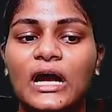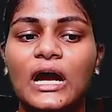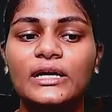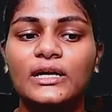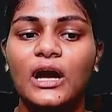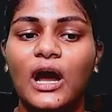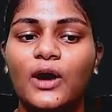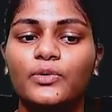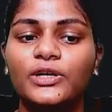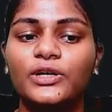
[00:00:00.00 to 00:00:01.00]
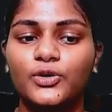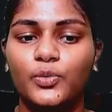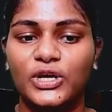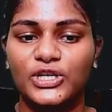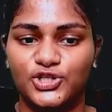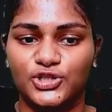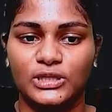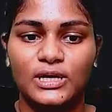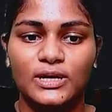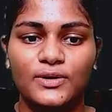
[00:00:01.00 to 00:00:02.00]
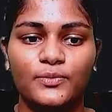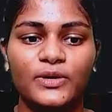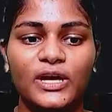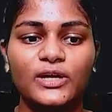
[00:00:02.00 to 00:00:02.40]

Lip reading: our question. We are going to